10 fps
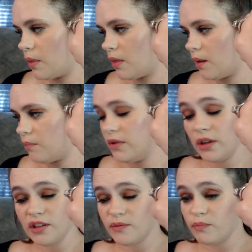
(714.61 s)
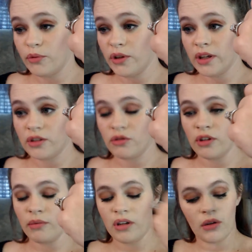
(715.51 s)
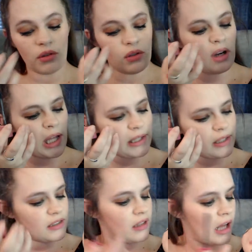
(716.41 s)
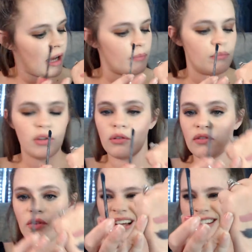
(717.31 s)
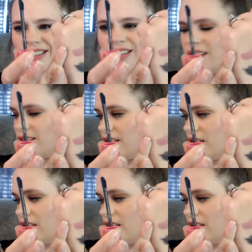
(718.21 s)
I mean, it's pretty extreme, you know. You got like this light, beautiful, like dusty,